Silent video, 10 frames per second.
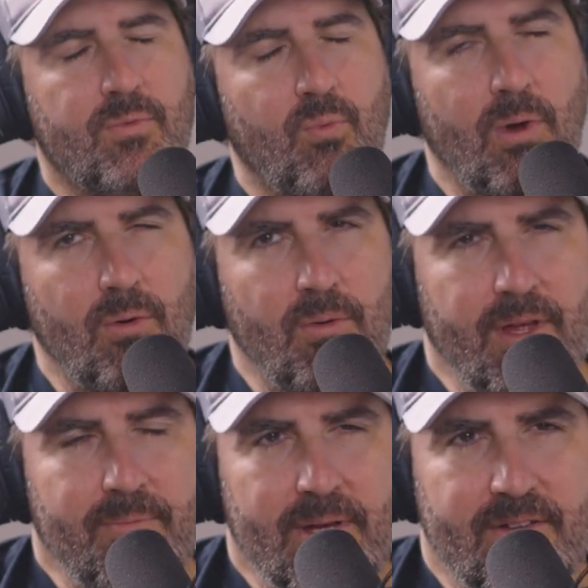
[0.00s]
Will
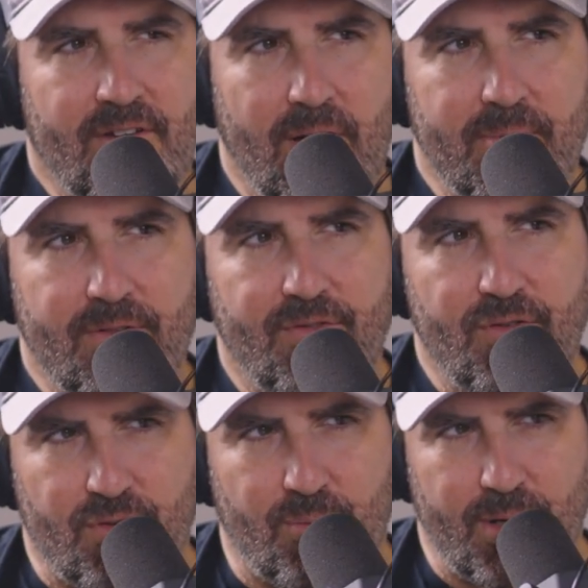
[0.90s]
there be a time in the
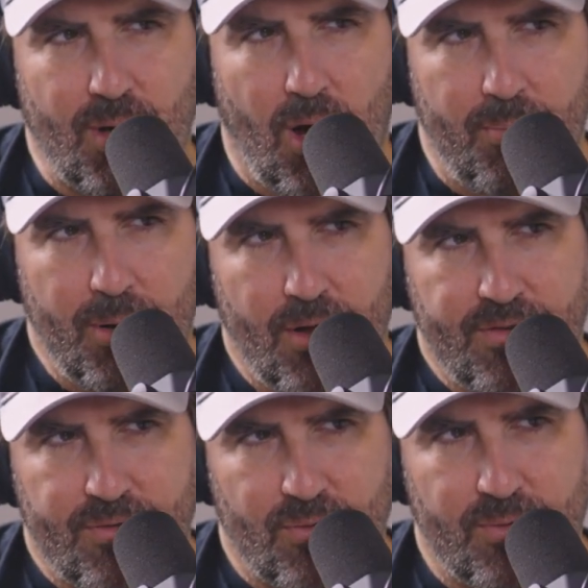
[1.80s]
future where our
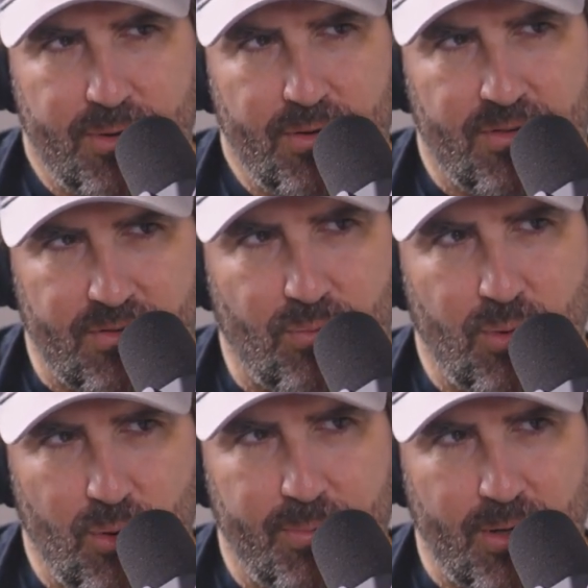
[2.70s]
personal computers
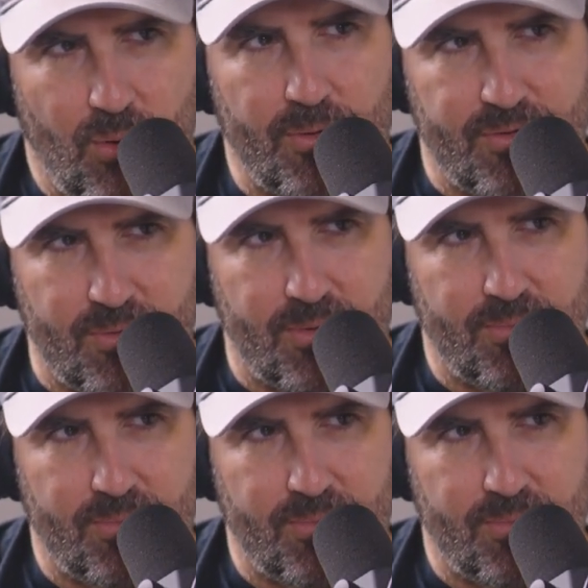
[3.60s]
will be quantum